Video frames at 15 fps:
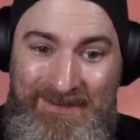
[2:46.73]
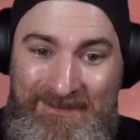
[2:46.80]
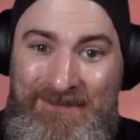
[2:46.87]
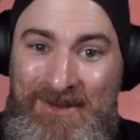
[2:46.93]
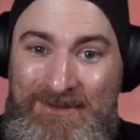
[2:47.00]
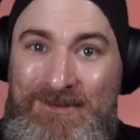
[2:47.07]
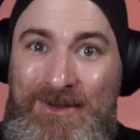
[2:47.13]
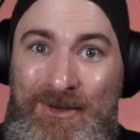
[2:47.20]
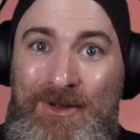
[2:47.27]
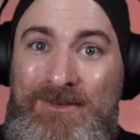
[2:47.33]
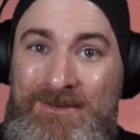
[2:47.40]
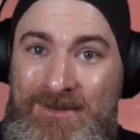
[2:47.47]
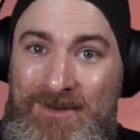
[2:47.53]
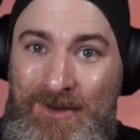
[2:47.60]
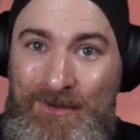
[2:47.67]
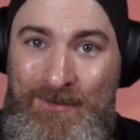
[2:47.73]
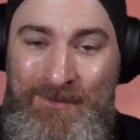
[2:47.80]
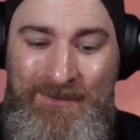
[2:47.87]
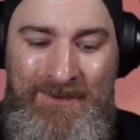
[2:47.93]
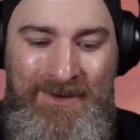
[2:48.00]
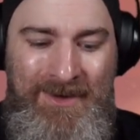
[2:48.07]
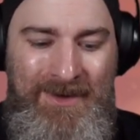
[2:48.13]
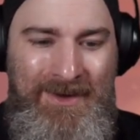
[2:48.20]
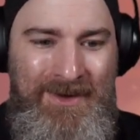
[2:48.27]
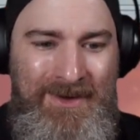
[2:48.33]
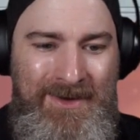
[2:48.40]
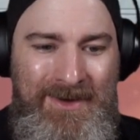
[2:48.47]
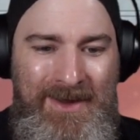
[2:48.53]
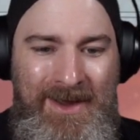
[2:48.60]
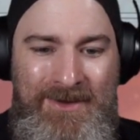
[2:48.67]
there's a lot to go.
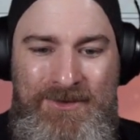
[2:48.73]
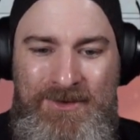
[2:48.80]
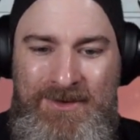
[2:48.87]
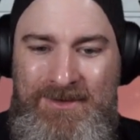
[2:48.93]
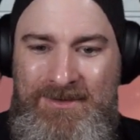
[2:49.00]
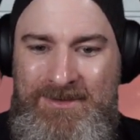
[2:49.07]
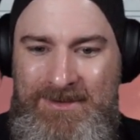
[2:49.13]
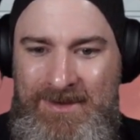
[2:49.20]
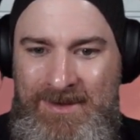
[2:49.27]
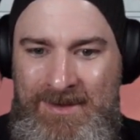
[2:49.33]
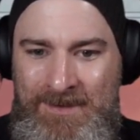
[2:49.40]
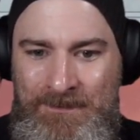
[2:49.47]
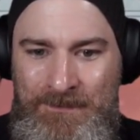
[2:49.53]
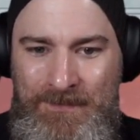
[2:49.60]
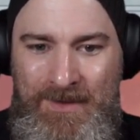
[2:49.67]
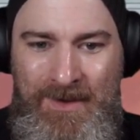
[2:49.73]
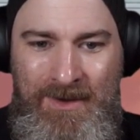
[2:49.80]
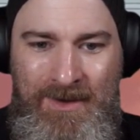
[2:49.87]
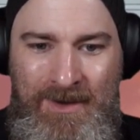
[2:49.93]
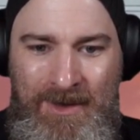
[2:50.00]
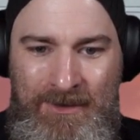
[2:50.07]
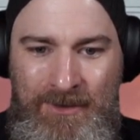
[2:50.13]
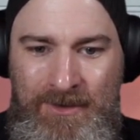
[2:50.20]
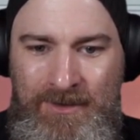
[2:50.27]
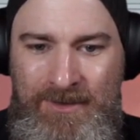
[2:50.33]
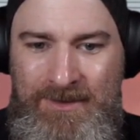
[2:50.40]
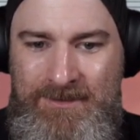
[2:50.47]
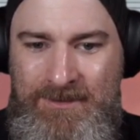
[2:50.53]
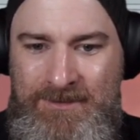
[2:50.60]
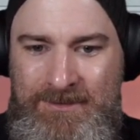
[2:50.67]
As you can see, a lot of
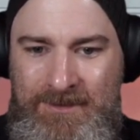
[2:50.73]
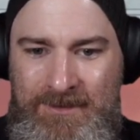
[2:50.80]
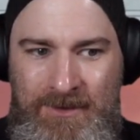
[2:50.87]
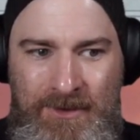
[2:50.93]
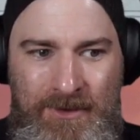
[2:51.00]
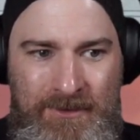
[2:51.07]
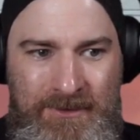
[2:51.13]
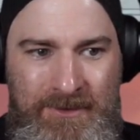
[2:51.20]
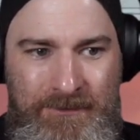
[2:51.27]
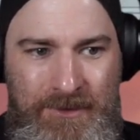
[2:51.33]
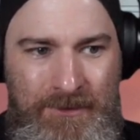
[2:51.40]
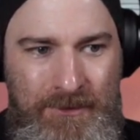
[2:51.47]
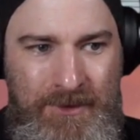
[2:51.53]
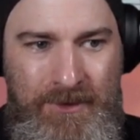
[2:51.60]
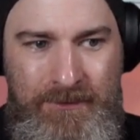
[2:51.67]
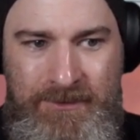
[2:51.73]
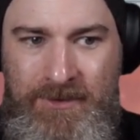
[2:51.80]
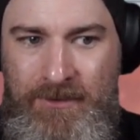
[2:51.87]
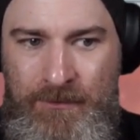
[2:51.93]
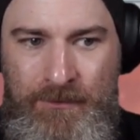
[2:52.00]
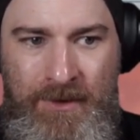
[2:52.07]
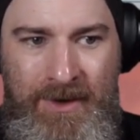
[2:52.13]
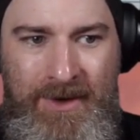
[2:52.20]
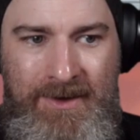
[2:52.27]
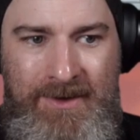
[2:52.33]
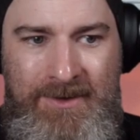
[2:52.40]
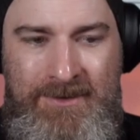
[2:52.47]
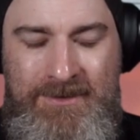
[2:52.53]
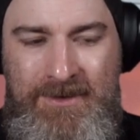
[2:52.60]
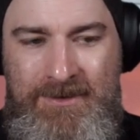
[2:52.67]
these are still locked. If you look over to the right,
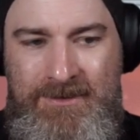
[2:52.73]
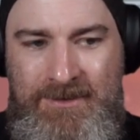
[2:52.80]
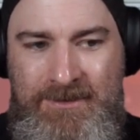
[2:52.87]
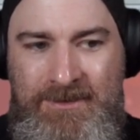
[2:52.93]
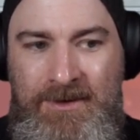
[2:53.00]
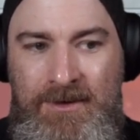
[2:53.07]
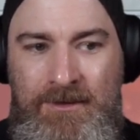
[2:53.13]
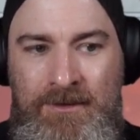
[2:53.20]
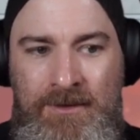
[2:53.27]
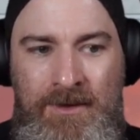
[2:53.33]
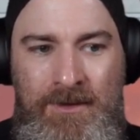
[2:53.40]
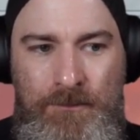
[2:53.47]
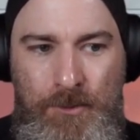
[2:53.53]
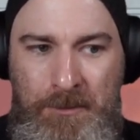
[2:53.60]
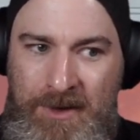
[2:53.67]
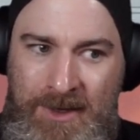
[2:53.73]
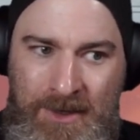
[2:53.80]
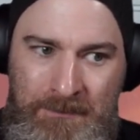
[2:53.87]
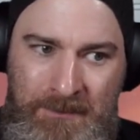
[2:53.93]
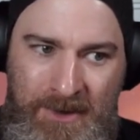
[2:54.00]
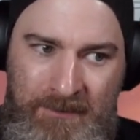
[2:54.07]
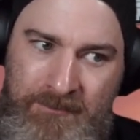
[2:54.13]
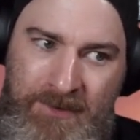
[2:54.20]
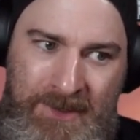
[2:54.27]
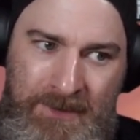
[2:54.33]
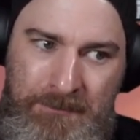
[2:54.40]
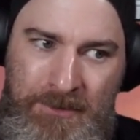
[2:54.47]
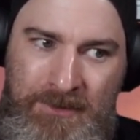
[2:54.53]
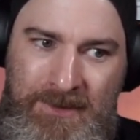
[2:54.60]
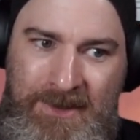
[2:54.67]
it says this skill will become
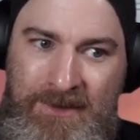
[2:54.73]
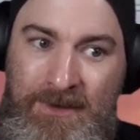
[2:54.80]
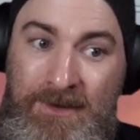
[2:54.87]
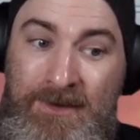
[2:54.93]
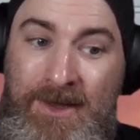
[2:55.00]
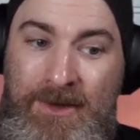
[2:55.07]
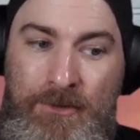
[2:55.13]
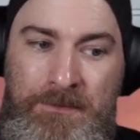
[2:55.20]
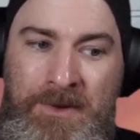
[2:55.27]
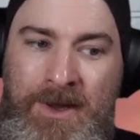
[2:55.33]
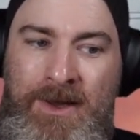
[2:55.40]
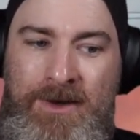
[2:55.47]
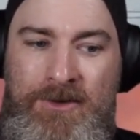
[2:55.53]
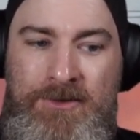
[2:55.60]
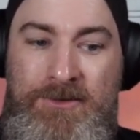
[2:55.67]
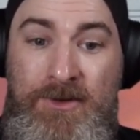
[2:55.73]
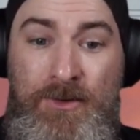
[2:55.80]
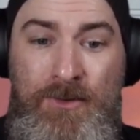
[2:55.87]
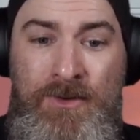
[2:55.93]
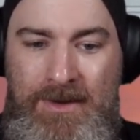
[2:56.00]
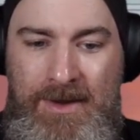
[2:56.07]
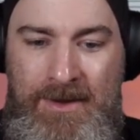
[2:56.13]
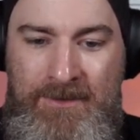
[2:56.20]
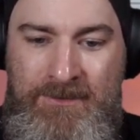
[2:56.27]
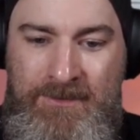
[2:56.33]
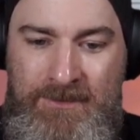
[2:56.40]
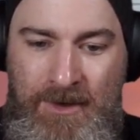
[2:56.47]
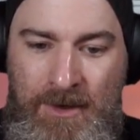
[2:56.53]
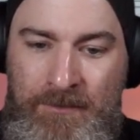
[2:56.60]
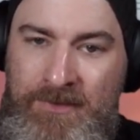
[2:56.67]
available in a later patch. So
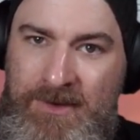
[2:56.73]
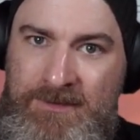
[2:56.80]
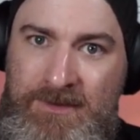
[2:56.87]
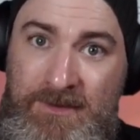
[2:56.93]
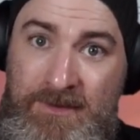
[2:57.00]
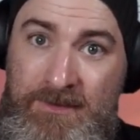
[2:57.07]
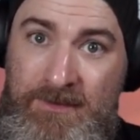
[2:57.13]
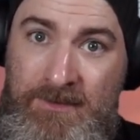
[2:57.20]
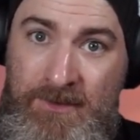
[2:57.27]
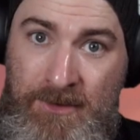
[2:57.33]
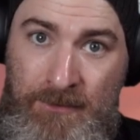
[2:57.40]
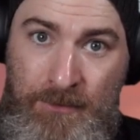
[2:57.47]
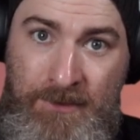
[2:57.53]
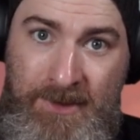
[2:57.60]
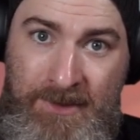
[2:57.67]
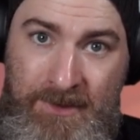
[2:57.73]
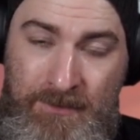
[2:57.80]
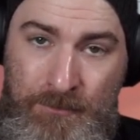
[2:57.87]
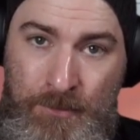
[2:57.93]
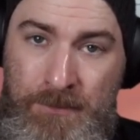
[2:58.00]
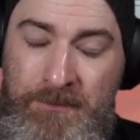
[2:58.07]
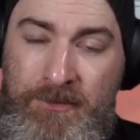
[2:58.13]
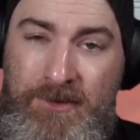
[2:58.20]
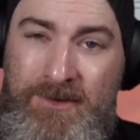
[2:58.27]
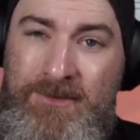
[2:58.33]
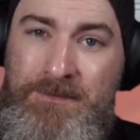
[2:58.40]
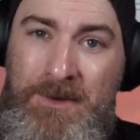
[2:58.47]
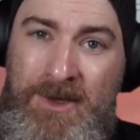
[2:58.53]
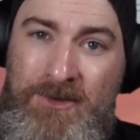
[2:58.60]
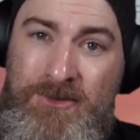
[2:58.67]
it's obvious that they're looking at room for
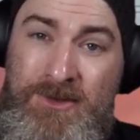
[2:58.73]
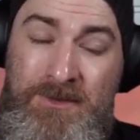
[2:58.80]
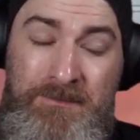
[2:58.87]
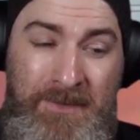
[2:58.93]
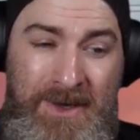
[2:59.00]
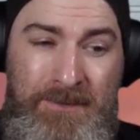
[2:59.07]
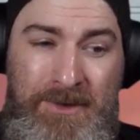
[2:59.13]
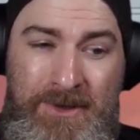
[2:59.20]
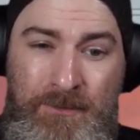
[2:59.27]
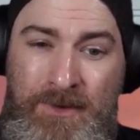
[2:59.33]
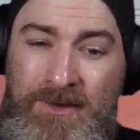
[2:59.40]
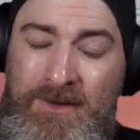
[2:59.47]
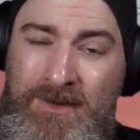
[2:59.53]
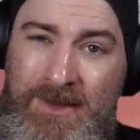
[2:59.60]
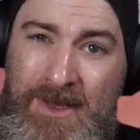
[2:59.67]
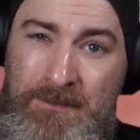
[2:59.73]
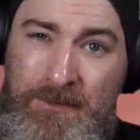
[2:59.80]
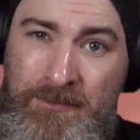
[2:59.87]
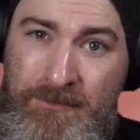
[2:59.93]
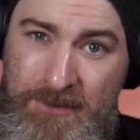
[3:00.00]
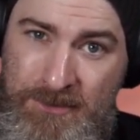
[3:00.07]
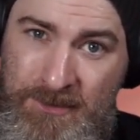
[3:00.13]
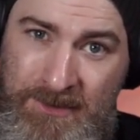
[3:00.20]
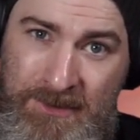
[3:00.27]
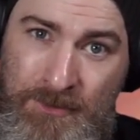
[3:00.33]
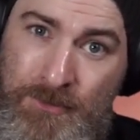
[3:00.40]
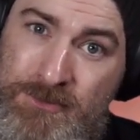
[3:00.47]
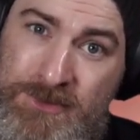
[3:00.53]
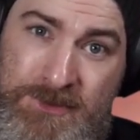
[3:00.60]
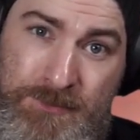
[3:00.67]
expansion. Maybe when the game officially
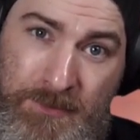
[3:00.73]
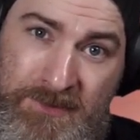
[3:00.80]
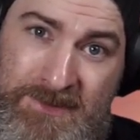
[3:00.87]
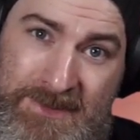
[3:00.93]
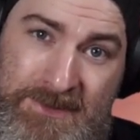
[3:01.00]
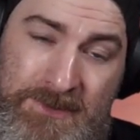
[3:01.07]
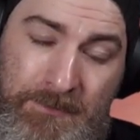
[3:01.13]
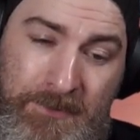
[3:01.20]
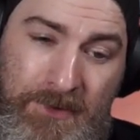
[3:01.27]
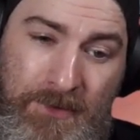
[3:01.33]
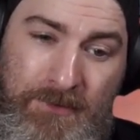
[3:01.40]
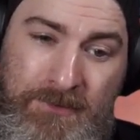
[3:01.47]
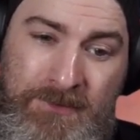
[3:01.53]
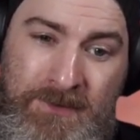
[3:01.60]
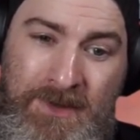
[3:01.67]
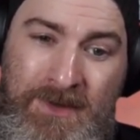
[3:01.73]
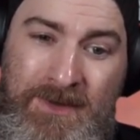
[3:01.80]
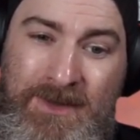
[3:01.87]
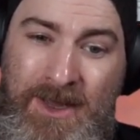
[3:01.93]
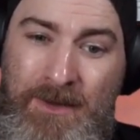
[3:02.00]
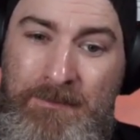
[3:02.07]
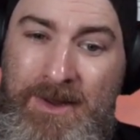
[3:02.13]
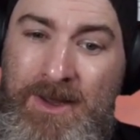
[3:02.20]
launches, we'll see some of those come